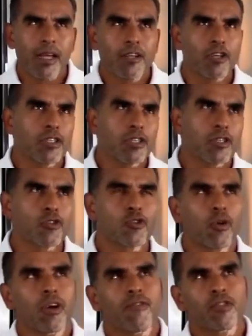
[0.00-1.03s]
just
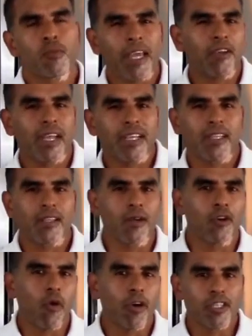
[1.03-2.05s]
sort of speculate that the
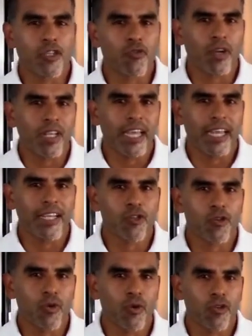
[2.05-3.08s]
noise is related
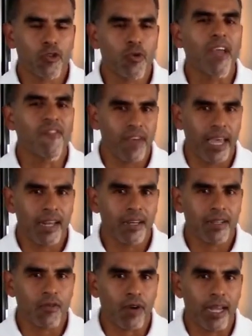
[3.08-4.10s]
to a fan,
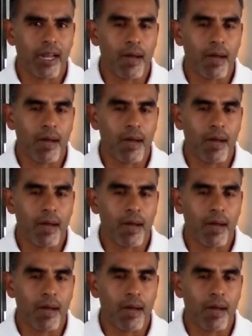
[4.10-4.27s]
right?